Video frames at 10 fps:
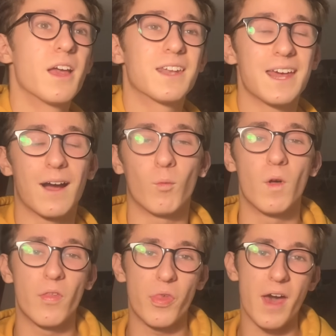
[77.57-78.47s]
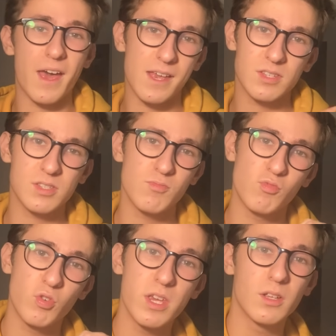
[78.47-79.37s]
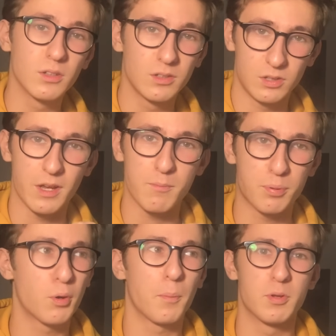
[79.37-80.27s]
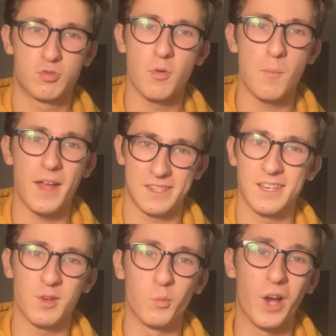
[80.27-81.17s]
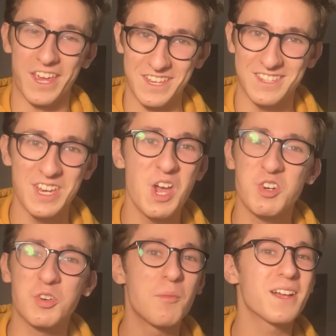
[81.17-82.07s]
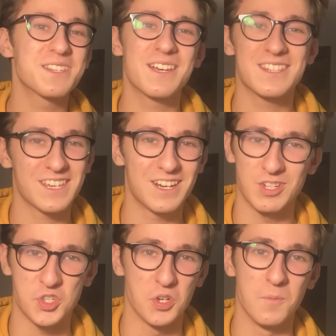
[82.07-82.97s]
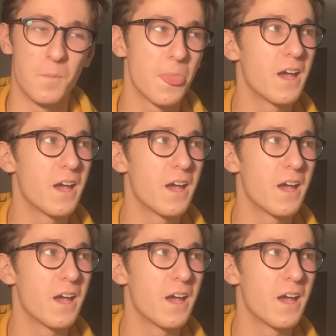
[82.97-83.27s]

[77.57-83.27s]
Now, that has some real, like, proper dramatic weight, dramatic tension.